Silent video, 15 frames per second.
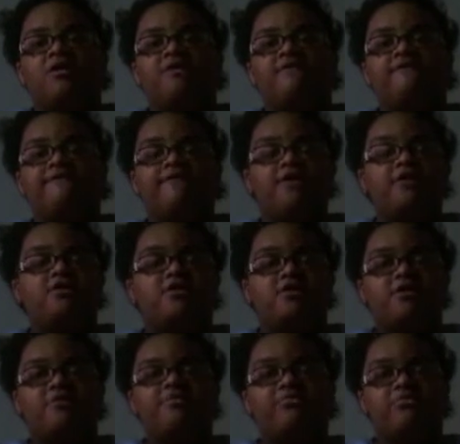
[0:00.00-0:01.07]

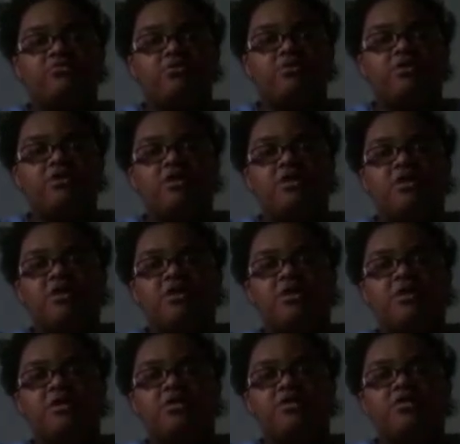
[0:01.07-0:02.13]
Visa Print,
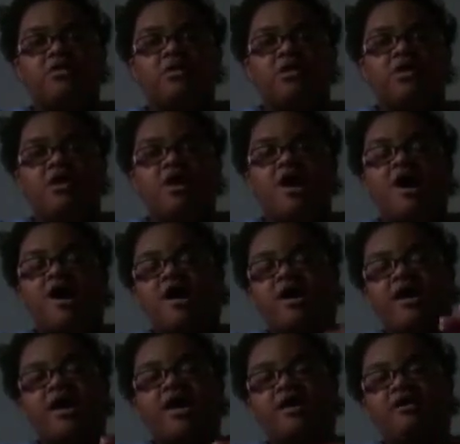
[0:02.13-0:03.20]
and I
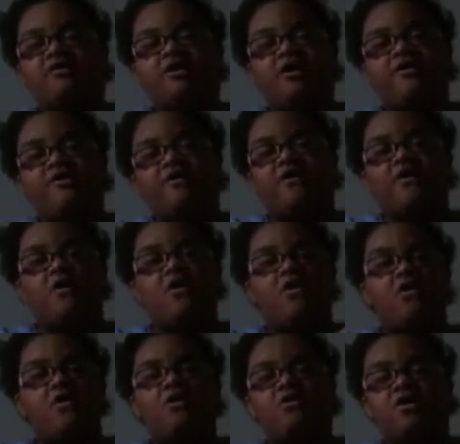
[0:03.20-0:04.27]
added
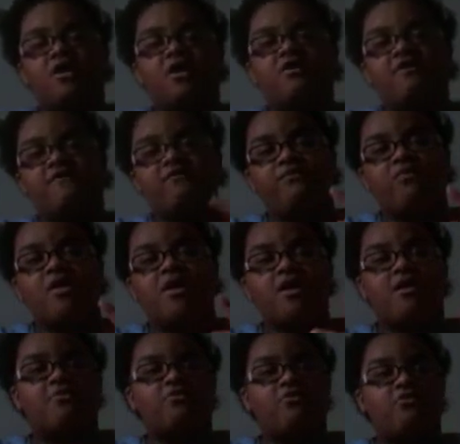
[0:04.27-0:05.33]
all of what
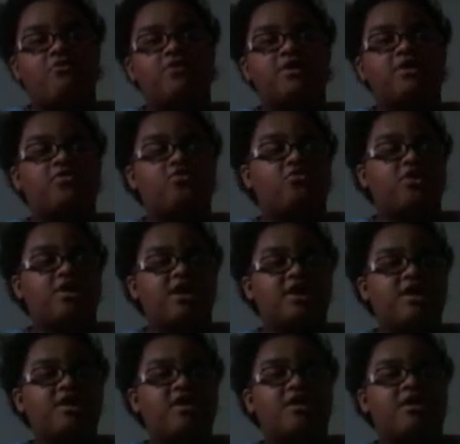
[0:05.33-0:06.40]
I'm going to
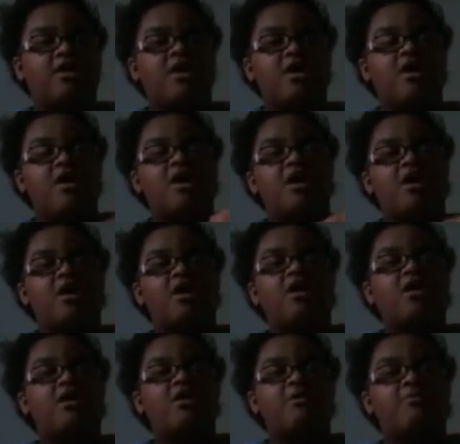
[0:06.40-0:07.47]
get
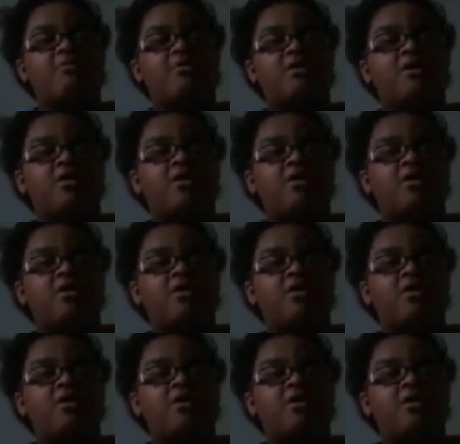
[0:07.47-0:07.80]
up.